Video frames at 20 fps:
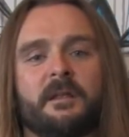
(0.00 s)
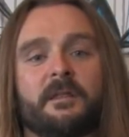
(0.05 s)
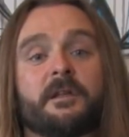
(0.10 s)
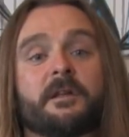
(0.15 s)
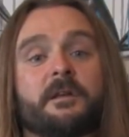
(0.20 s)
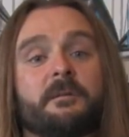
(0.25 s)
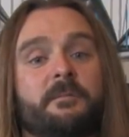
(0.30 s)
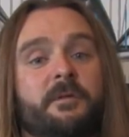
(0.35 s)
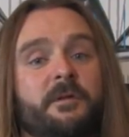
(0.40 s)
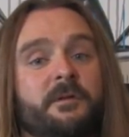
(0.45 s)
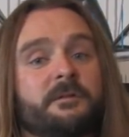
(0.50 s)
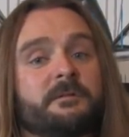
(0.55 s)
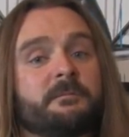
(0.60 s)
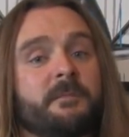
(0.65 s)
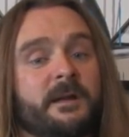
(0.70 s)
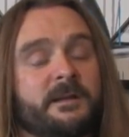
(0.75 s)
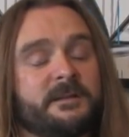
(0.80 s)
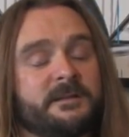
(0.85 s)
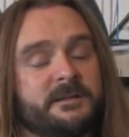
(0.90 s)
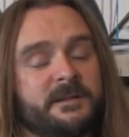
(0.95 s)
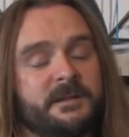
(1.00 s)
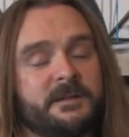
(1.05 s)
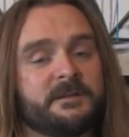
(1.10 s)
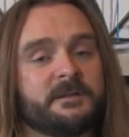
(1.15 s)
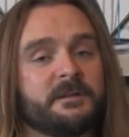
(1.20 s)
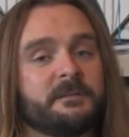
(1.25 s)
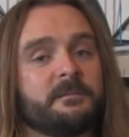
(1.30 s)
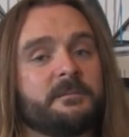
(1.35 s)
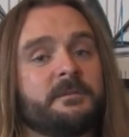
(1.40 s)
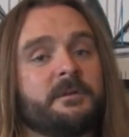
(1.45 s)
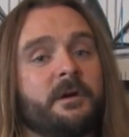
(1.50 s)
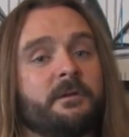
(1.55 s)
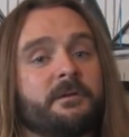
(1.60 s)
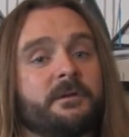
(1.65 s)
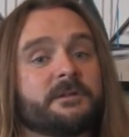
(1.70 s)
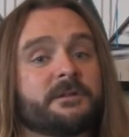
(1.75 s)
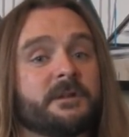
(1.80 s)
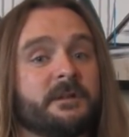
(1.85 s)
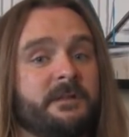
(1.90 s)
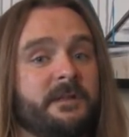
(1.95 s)
The computer-made system, known
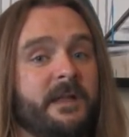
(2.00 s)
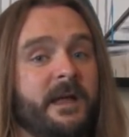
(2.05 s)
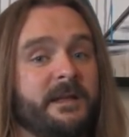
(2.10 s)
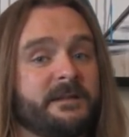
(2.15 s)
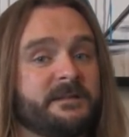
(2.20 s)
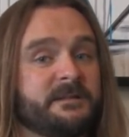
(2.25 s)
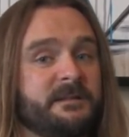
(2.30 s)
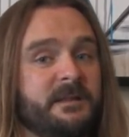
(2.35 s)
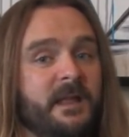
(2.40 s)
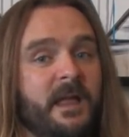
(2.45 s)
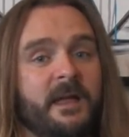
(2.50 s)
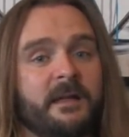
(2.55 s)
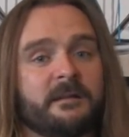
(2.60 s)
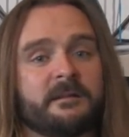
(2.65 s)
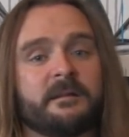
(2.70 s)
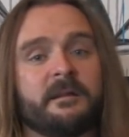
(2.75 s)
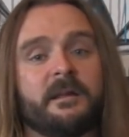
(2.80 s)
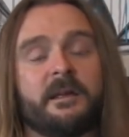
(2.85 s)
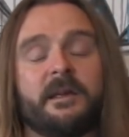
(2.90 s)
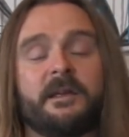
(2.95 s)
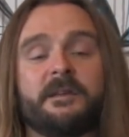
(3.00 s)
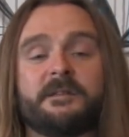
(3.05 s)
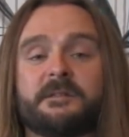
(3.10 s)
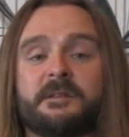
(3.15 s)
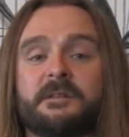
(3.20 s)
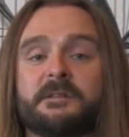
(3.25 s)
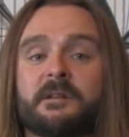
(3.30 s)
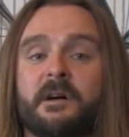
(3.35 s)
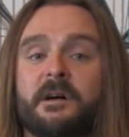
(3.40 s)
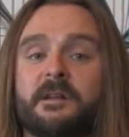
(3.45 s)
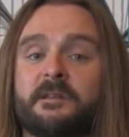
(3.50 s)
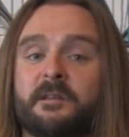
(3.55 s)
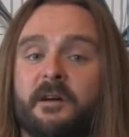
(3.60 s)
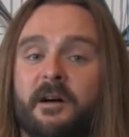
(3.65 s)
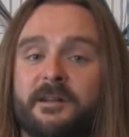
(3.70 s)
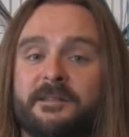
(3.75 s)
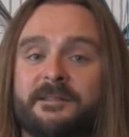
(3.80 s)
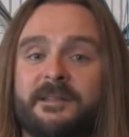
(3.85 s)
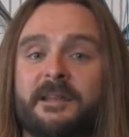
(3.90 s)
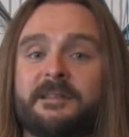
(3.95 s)
as NASNet, is designed to
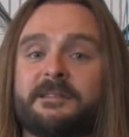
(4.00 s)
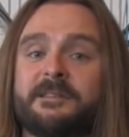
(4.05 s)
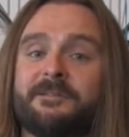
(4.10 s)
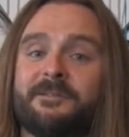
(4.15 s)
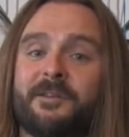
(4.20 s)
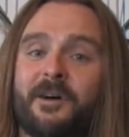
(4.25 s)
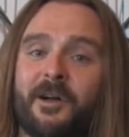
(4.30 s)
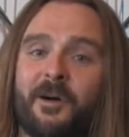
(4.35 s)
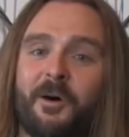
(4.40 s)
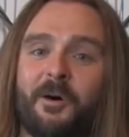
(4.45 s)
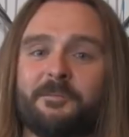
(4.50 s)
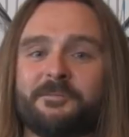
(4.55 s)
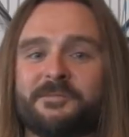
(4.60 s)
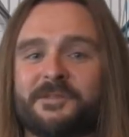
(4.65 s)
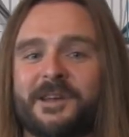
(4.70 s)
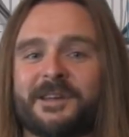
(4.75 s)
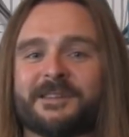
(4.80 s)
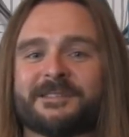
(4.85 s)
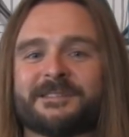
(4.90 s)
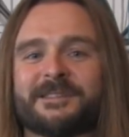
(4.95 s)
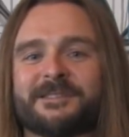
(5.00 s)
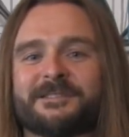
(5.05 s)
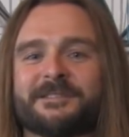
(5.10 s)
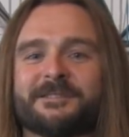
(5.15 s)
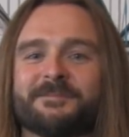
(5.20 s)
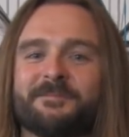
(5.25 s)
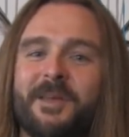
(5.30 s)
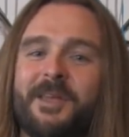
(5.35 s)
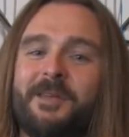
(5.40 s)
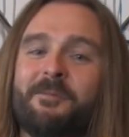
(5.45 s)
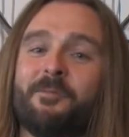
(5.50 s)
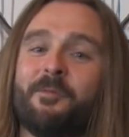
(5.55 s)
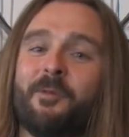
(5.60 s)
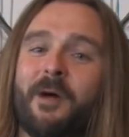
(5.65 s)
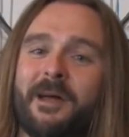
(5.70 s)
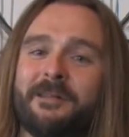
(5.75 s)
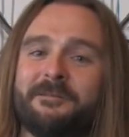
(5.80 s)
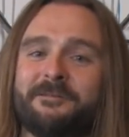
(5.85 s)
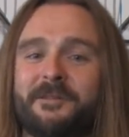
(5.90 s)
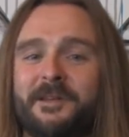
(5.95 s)
identify objects such as people
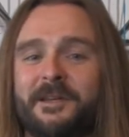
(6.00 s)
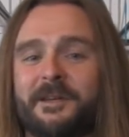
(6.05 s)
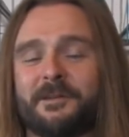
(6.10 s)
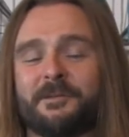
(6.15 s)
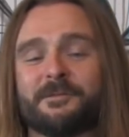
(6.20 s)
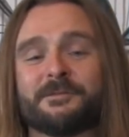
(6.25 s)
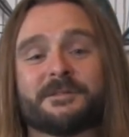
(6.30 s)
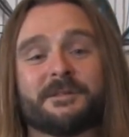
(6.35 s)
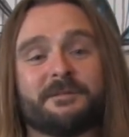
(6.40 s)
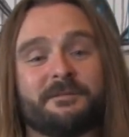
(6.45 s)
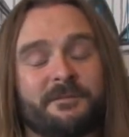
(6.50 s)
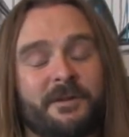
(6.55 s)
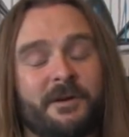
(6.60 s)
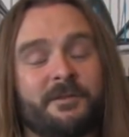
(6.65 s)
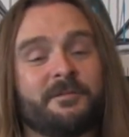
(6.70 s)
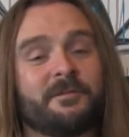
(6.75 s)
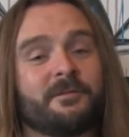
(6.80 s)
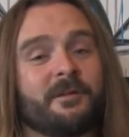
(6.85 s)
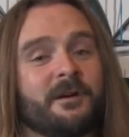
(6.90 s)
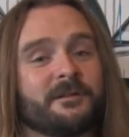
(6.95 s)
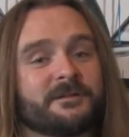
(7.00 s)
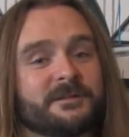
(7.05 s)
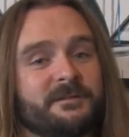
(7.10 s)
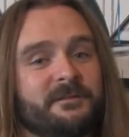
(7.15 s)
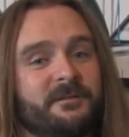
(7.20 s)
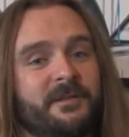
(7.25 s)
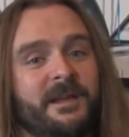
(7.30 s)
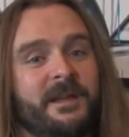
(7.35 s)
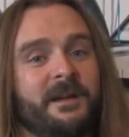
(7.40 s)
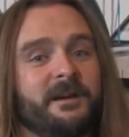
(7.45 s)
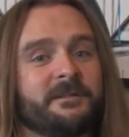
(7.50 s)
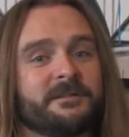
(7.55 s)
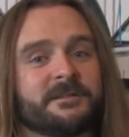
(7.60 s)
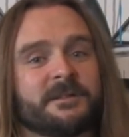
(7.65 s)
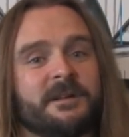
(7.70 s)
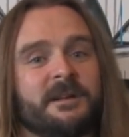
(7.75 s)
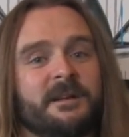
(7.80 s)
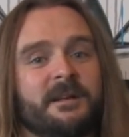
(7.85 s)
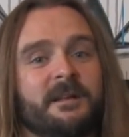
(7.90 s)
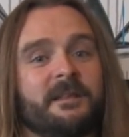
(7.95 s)
and vehicles in photographs and videos,
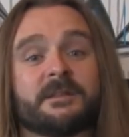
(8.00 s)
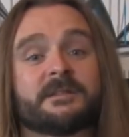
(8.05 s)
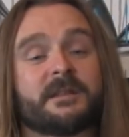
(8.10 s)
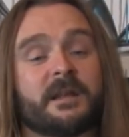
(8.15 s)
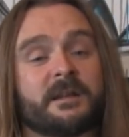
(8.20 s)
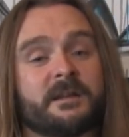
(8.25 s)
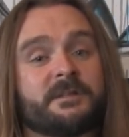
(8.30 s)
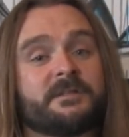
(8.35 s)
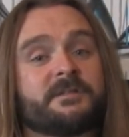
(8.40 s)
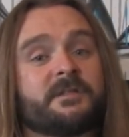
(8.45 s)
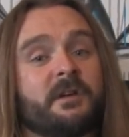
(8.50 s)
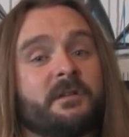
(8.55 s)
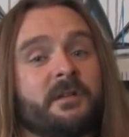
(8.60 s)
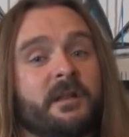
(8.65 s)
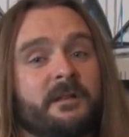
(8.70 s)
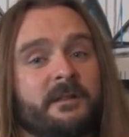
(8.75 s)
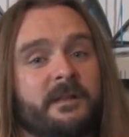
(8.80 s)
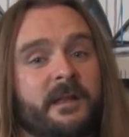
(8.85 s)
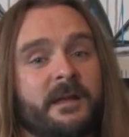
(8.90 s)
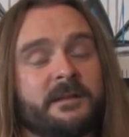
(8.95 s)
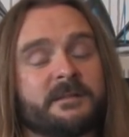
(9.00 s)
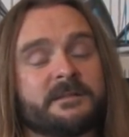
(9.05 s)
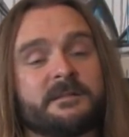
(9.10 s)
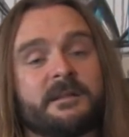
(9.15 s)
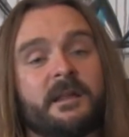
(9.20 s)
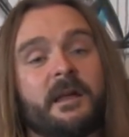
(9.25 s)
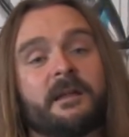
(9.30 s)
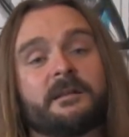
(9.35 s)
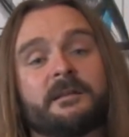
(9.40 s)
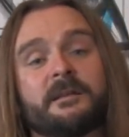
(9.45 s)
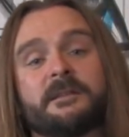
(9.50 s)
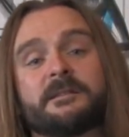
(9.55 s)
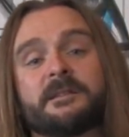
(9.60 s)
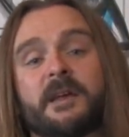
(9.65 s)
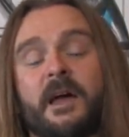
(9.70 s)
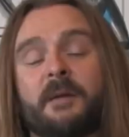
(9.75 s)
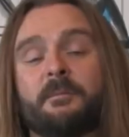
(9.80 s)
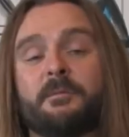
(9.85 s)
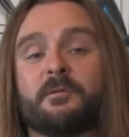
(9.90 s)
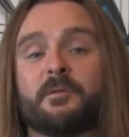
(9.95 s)
Studies show that NASNet is
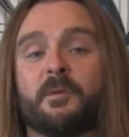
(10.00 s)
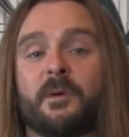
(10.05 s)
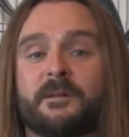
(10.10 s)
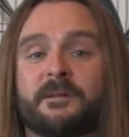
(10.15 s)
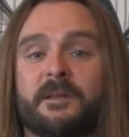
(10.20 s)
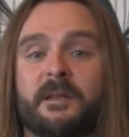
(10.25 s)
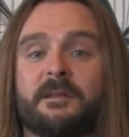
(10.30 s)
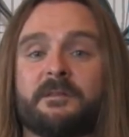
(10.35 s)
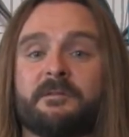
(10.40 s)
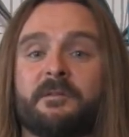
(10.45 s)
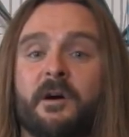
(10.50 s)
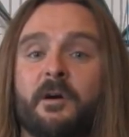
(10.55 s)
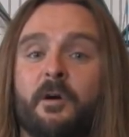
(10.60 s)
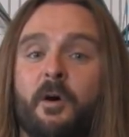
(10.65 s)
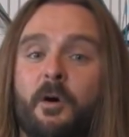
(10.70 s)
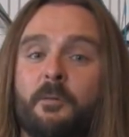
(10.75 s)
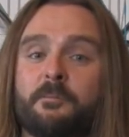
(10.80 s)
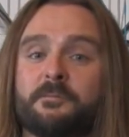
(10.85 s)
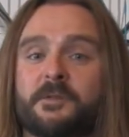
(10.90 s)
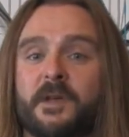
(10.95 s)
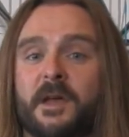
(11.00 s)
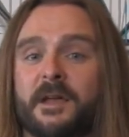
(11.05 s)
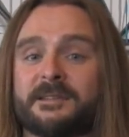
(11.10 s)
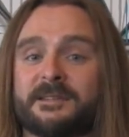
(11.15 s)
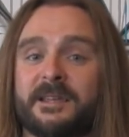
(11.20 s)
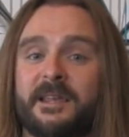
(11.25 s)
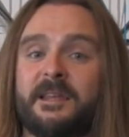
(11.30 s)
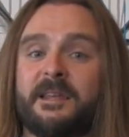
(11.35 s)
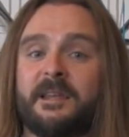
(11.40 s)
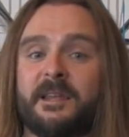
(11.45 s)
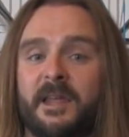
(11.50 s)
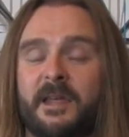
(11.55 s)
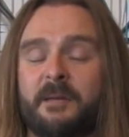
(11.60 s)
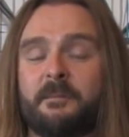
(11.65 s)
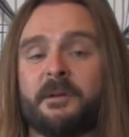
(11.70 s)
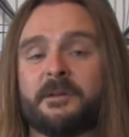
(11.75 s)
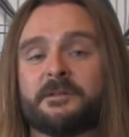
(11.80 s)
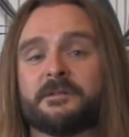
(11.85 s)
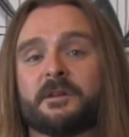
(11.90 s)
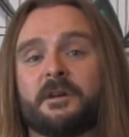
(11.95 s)
able to identify objects in an
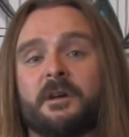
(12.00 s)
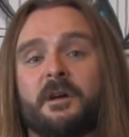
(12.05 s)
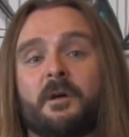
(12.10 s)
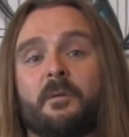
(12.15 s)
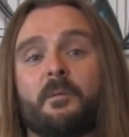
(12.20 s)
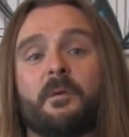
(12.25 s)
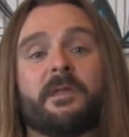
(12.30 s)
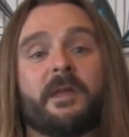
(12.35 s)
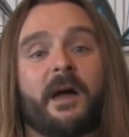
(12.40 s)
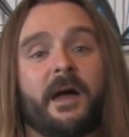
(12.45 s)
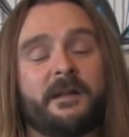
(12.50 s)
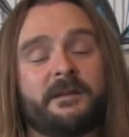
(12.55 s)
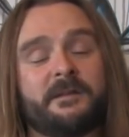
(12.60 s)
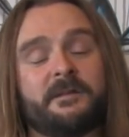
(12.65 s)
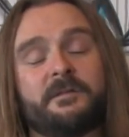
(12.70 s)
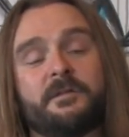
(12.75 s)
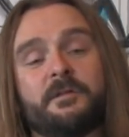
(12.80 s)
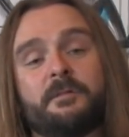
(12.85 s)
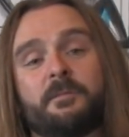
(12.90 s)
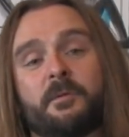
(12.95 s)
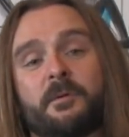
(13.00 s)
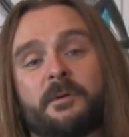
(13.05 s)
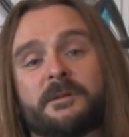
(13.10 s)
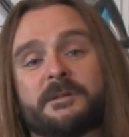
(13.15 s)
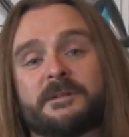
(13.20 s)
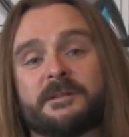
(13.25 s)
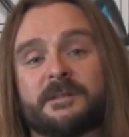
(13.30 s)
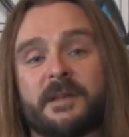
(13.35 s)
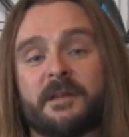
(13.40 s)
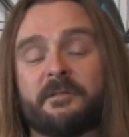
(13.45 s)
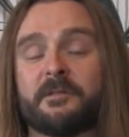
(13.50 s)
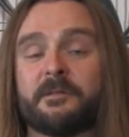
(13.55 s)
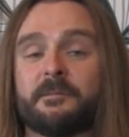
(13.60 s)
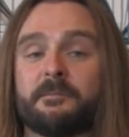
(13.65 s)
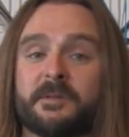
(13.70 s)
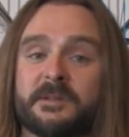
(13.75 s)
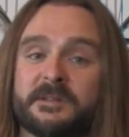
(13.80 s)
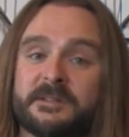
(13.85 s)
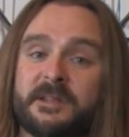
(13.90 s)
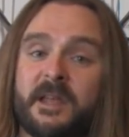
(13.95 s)
image with
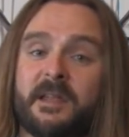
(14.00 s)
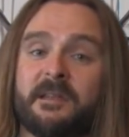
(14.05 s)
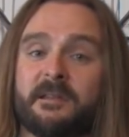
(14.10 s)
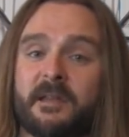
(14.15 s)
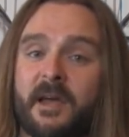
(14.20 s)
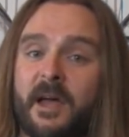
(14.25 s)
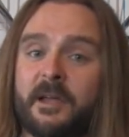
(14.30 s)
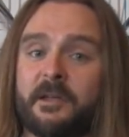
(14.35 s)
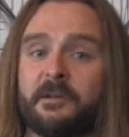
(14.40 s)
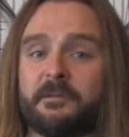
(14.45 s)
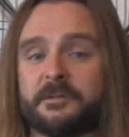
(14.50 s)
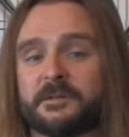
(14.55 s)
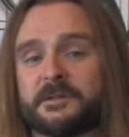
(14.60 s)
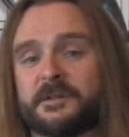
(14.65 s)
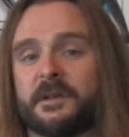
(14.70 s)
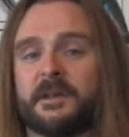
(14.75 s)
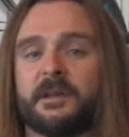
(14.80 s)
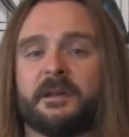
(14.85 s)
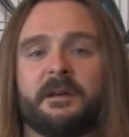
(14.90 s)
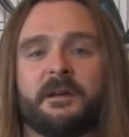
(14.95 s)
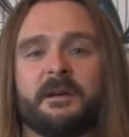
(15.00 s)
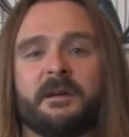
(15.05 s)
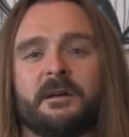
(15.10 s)
82.7% accuracy.